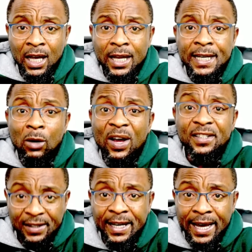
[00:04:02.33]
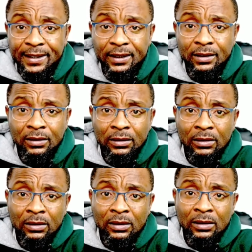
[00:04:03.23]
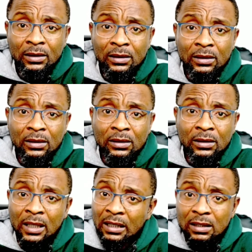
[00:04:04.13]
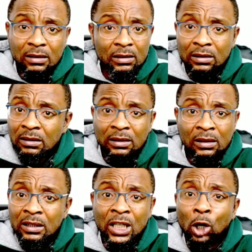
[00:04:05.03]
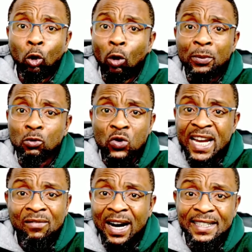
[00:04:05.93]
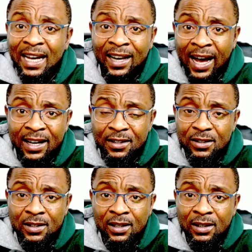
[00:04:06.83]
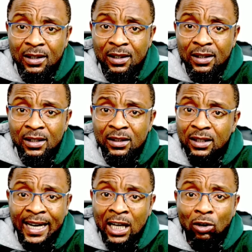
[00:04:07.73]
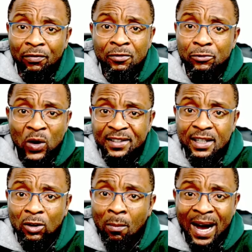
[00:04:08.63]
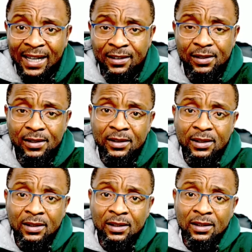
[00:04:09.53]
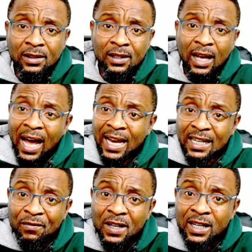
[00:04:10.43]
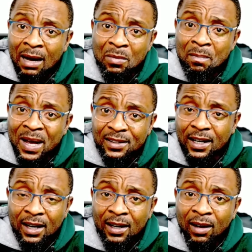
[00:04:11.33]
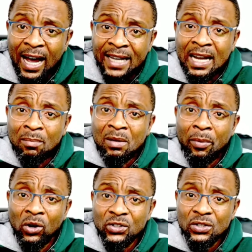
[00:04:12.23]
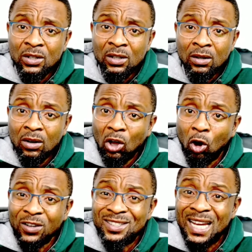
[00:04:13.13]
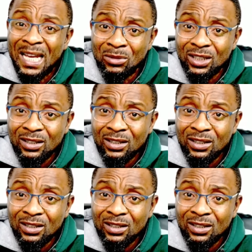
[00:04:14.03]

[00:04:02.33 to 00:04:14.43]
They were scared that they hope he will never realize the kind of influence he commands. And if he can be better, either be bought or tamed.